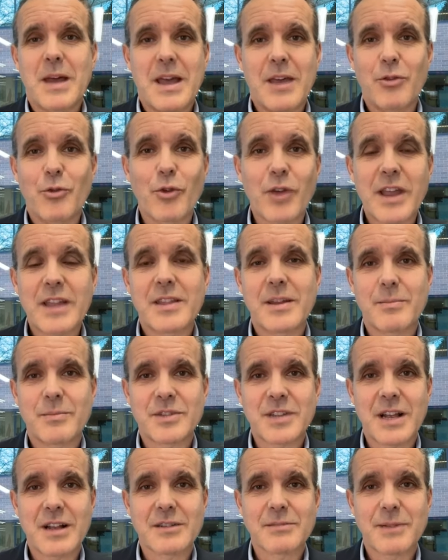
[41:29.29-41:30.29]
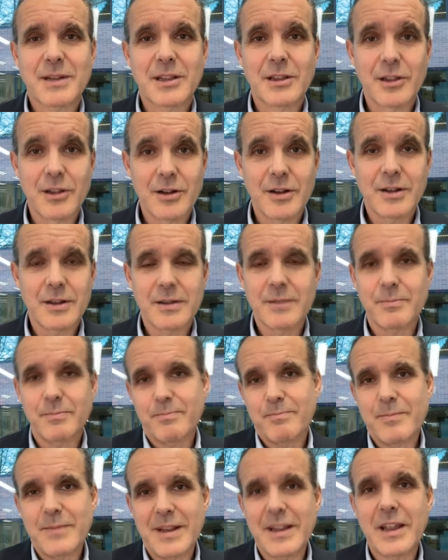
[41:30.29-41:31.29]
educate themselves, but
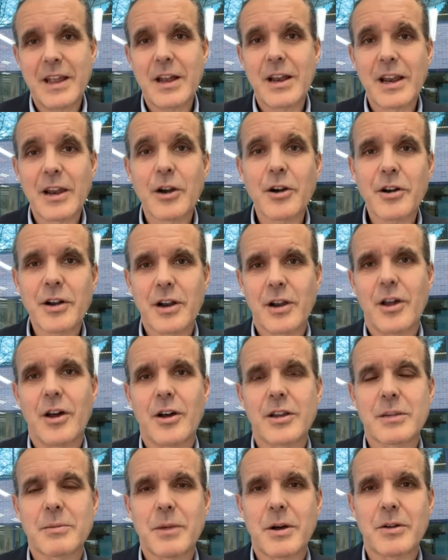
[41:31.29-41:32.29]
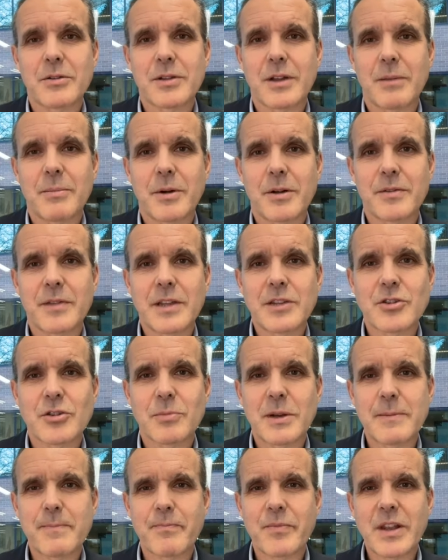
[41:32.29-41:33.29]
learn a lot about
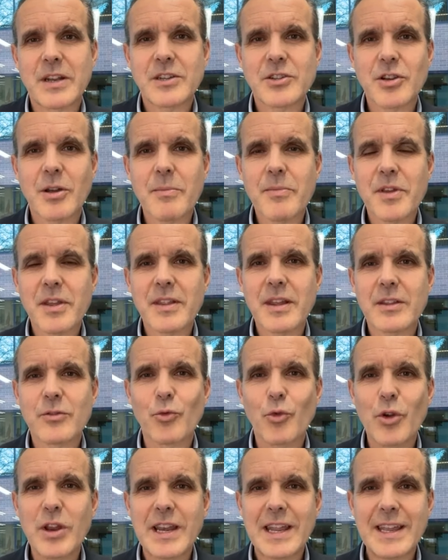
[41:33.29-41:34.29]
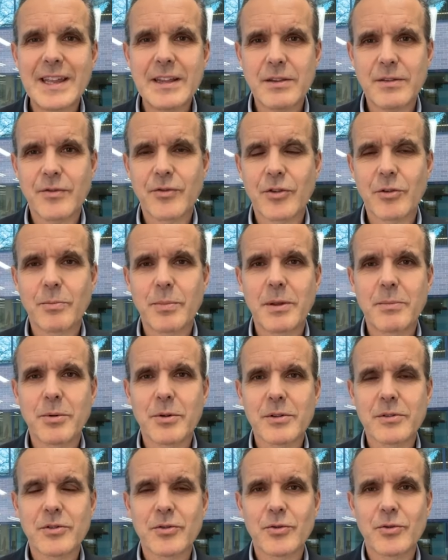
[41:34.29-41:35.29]
nature. But there is something that we need for
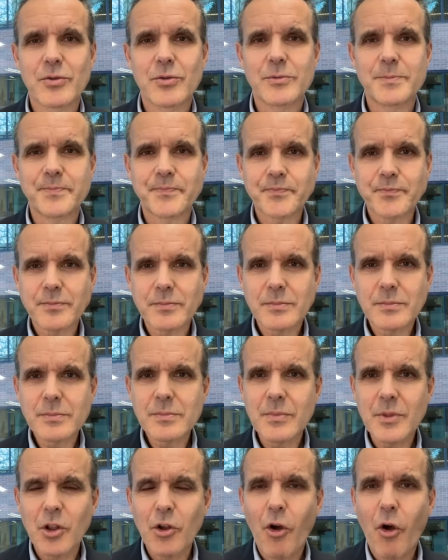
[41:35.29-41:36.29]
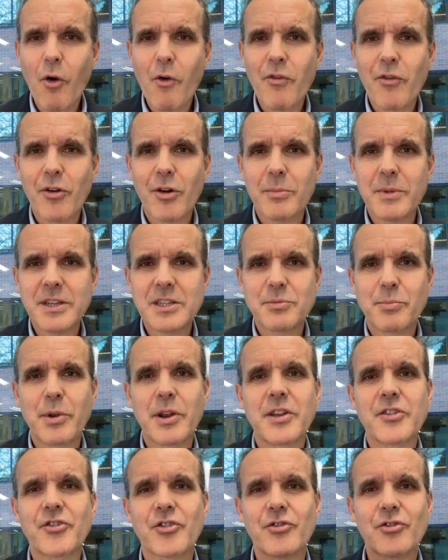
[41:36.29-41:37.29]
people to go from
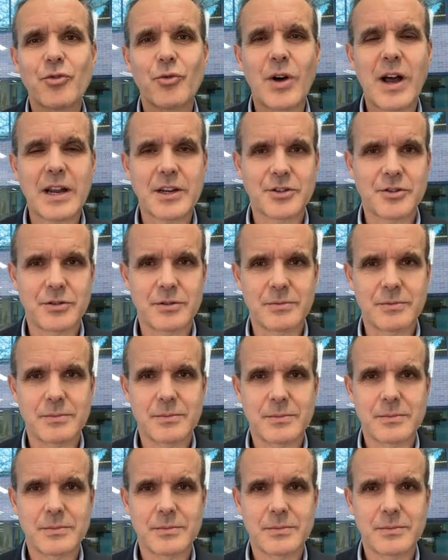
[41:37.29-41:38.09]
inspiration to action.